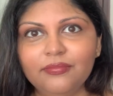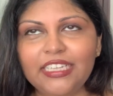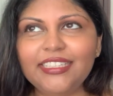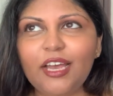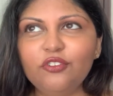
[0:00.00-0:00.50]

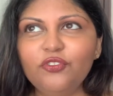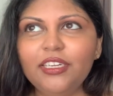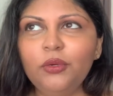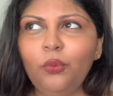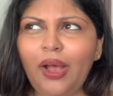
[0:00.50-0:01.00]
It sounds
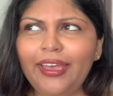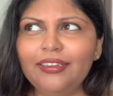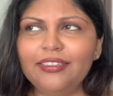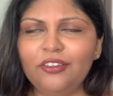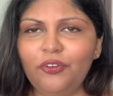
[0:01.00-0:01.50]
really
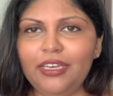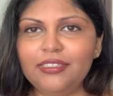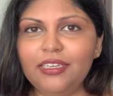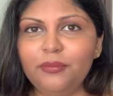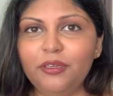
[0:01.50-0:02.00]
wild and
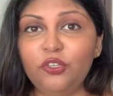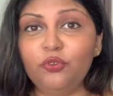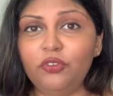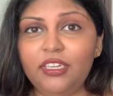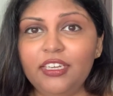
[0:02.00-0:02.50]
crazy, but you
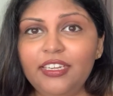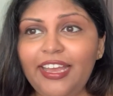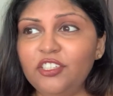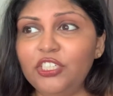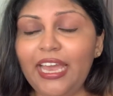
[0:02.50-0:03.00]
read it
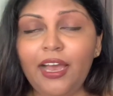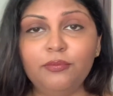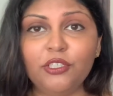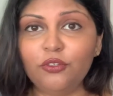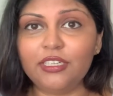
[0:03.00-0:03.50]
and she
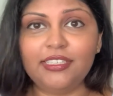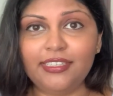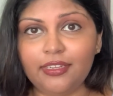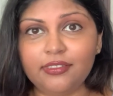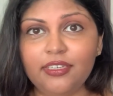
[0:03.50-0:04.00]
absolutely
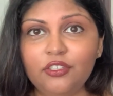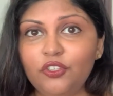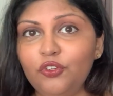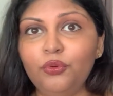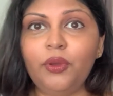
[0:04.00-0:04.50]
sells it, so
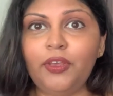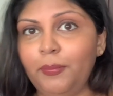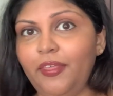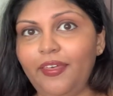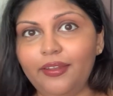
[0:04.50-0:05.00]
don't worry
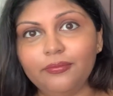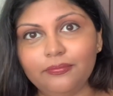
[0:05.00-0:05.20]
about that.